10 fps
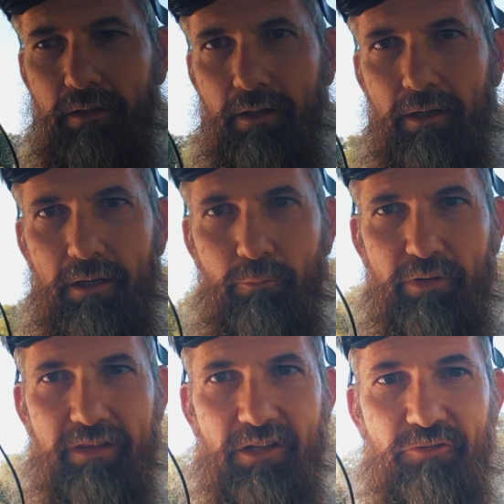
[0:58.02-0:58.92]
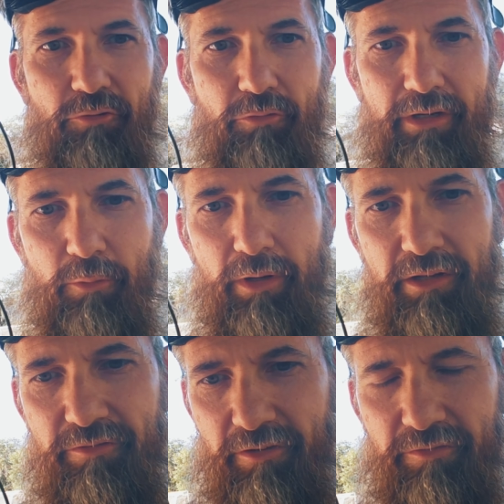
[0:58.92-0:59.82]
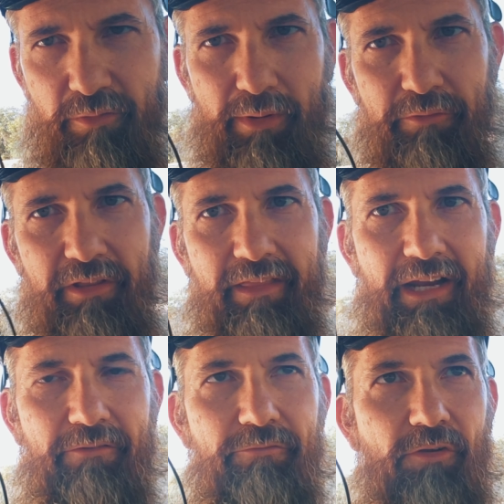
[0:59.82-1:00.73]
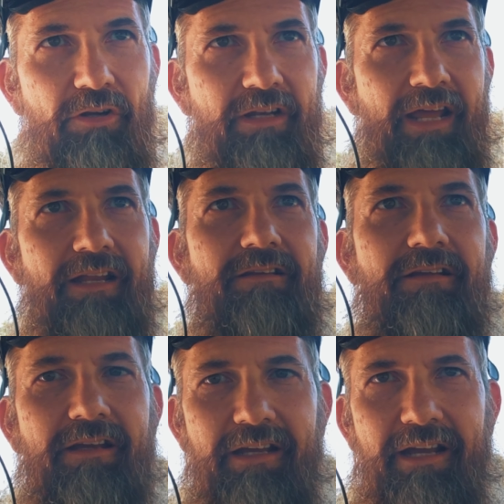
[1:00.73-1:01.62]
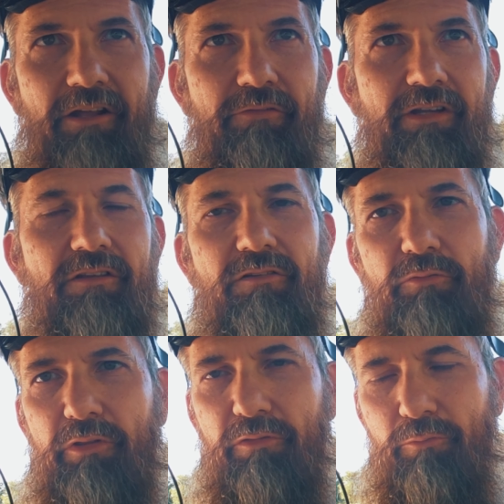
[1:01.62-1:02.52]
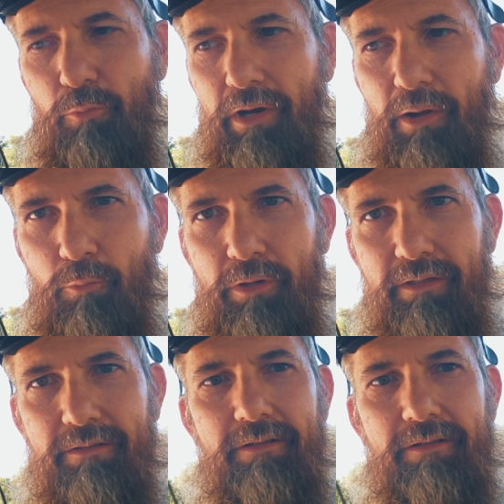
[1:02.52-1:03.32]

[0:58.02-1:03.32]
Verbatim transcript: um, with digital anyways, just from everything that I've looked at, it kind of fits with what I want.